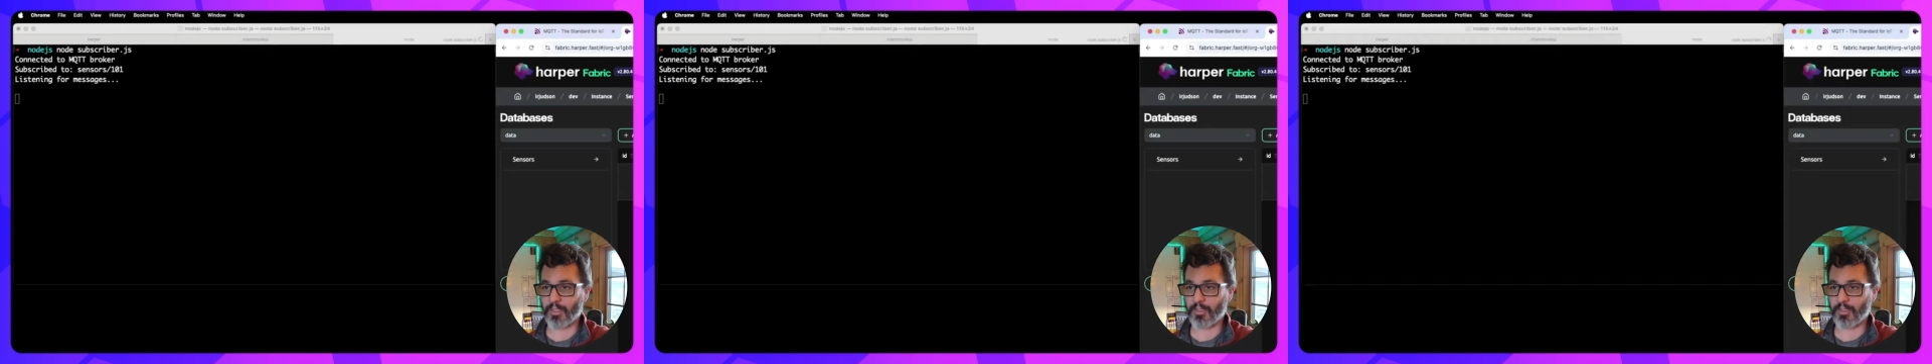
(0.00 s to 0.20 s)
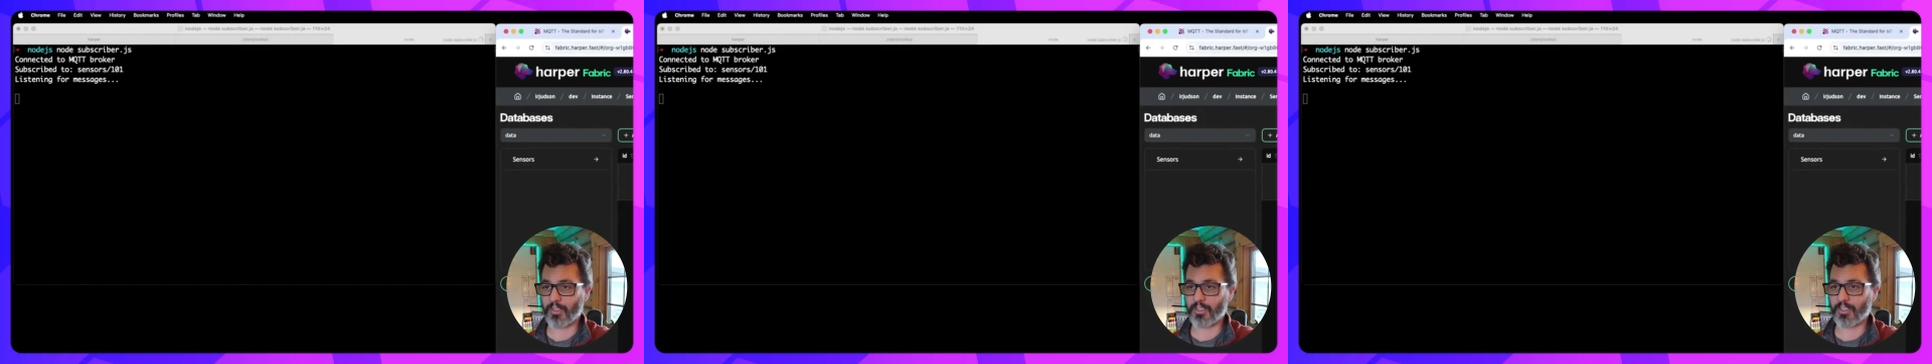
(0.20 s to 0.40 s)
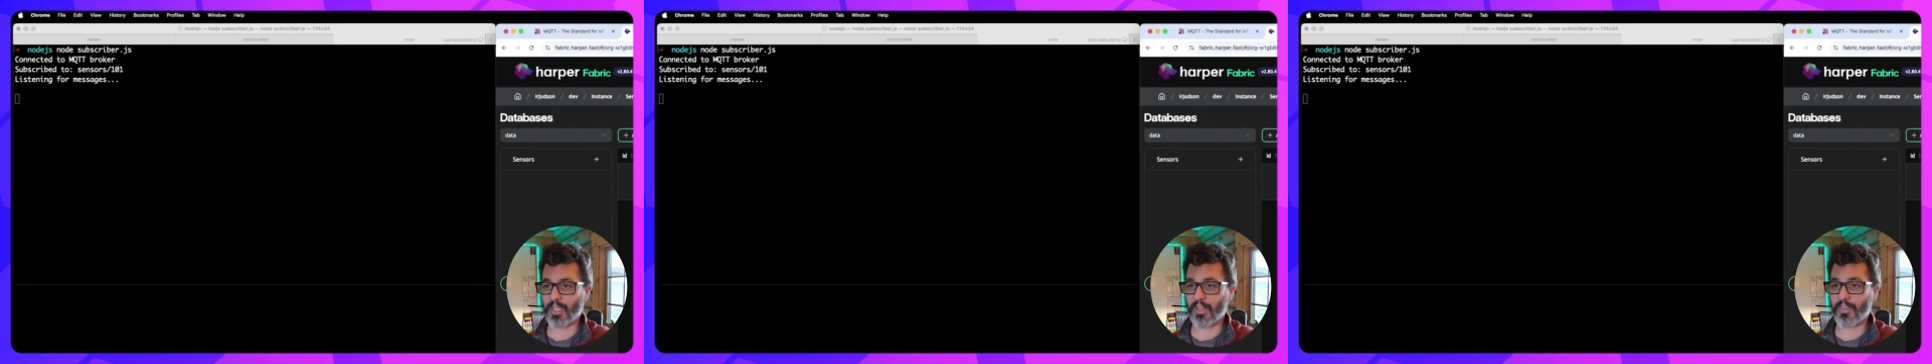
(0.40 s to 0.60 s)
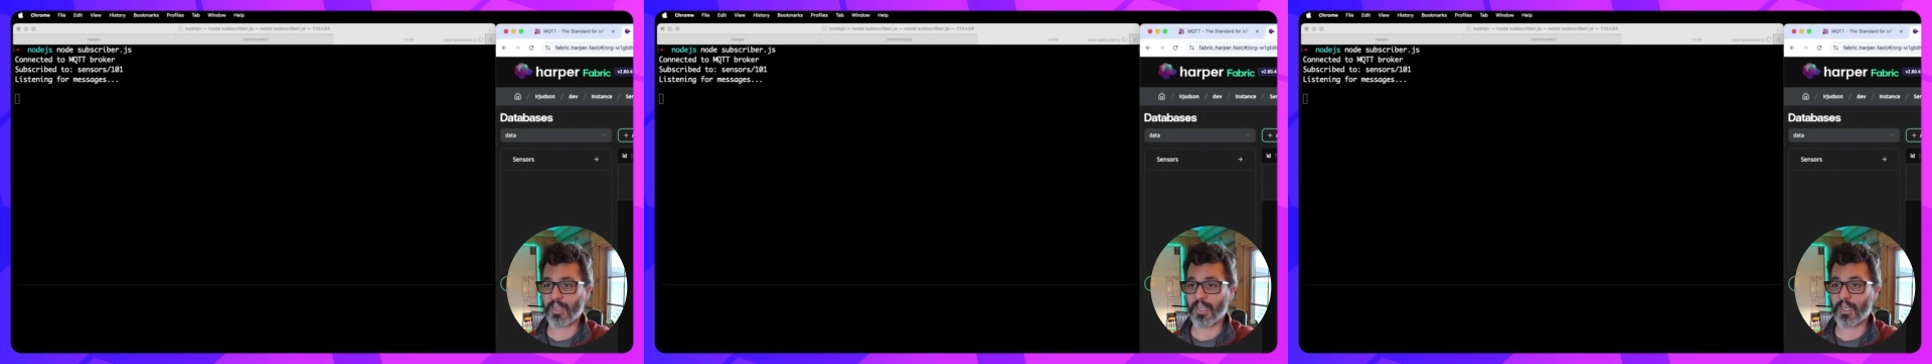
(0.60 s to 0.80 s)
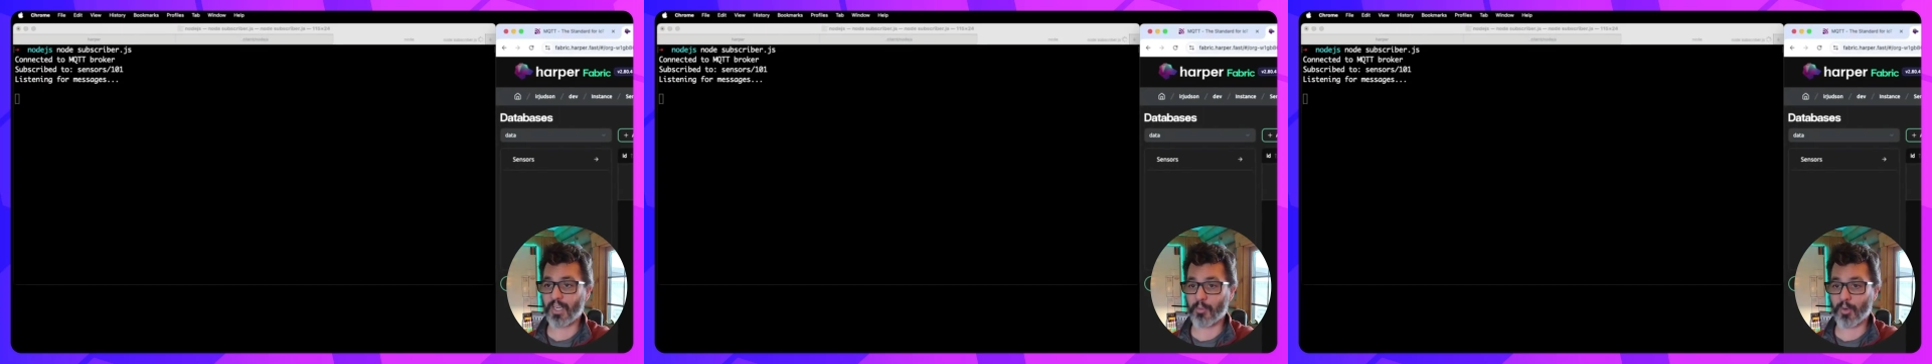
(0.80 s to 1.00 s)
There's nothing
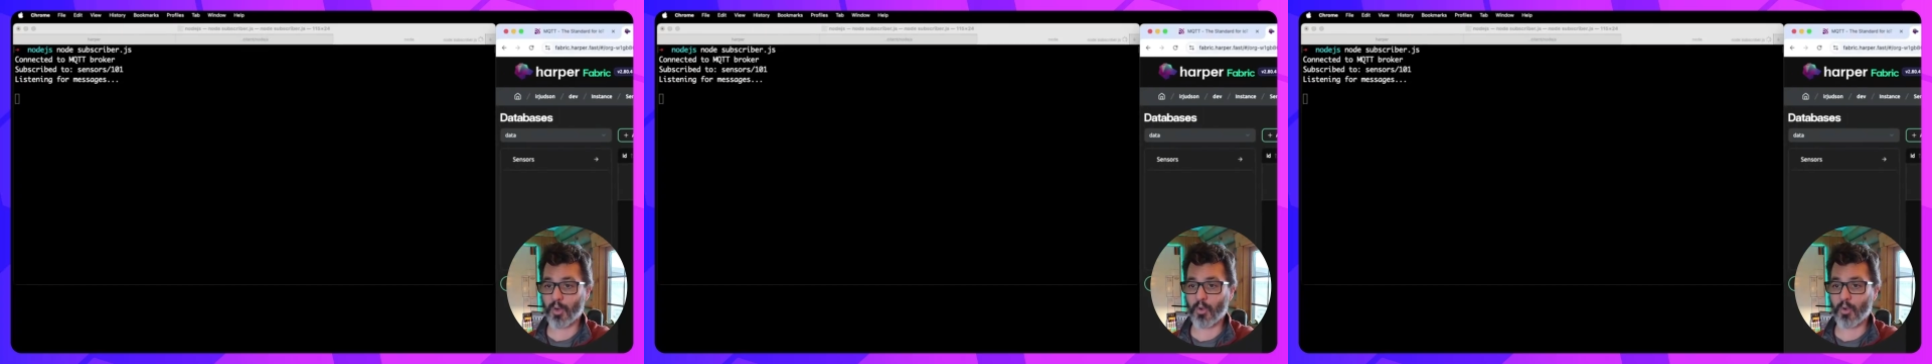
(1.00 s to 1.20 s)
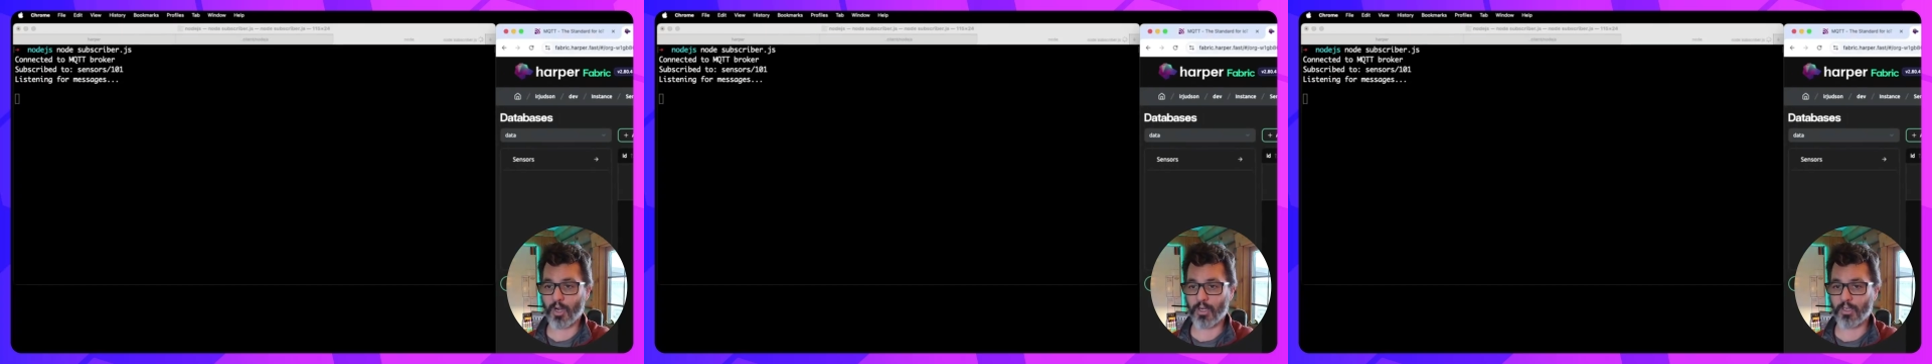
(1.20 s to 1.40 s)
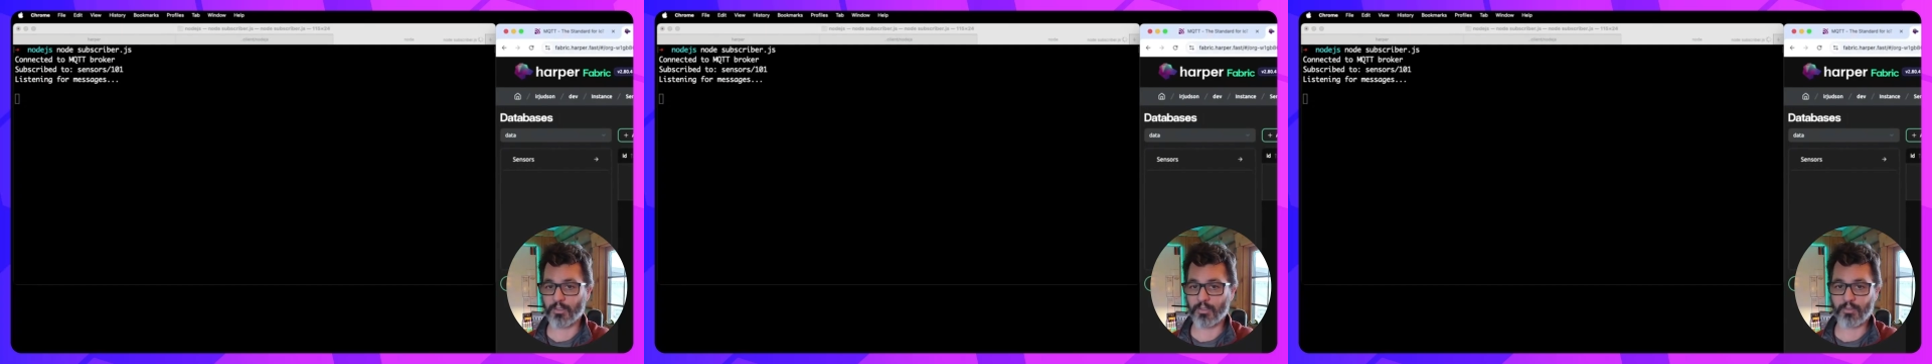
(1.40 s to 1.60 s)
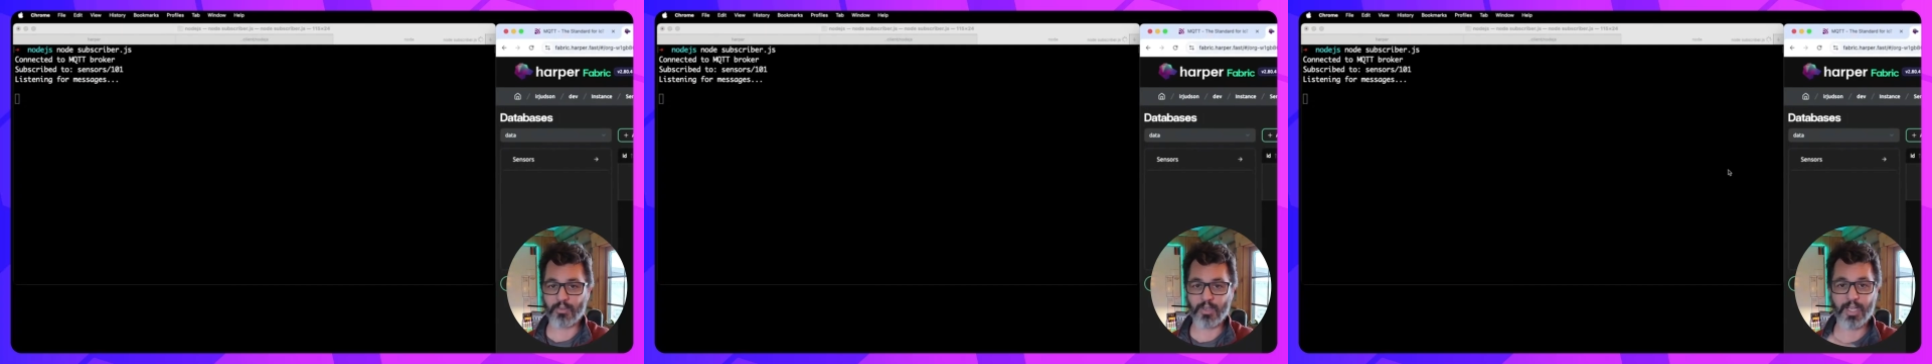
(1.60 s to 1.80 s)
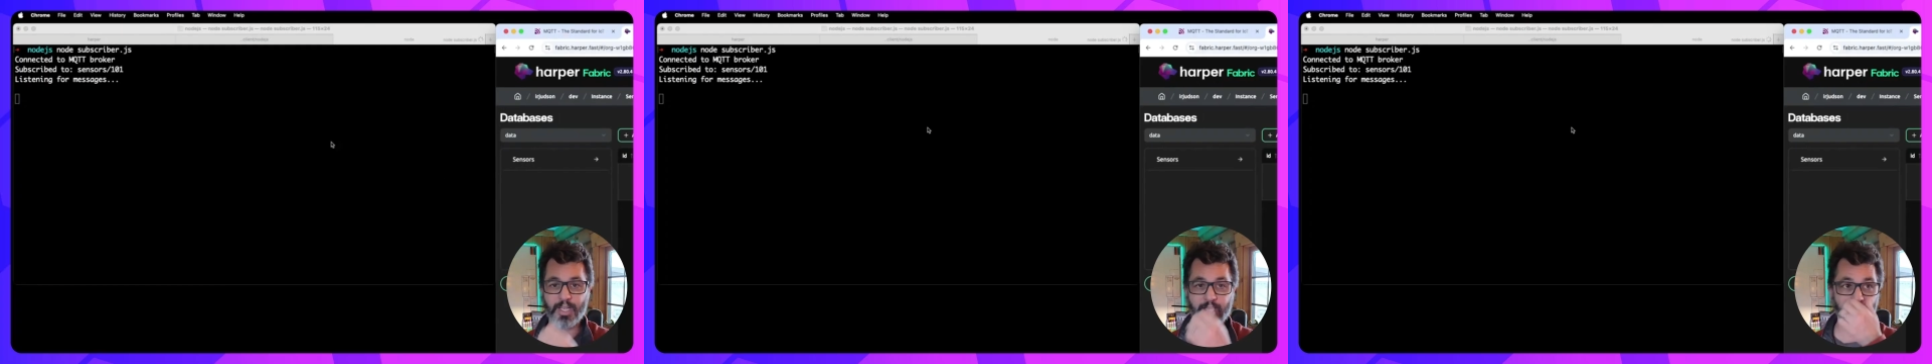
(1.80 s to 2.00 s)
in our broker,
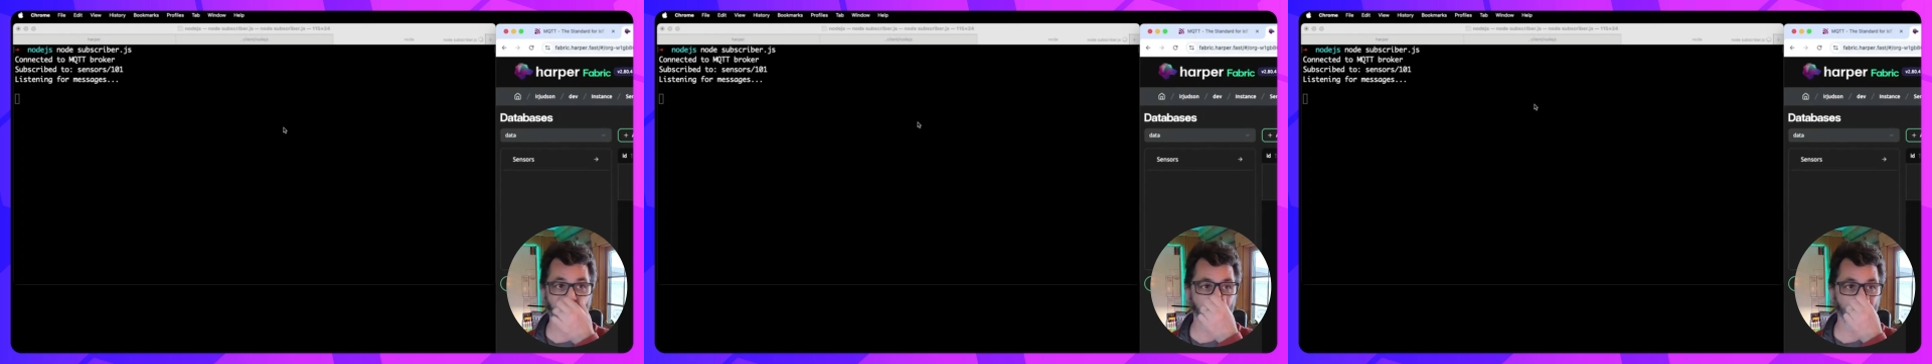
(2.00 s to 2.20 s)
right?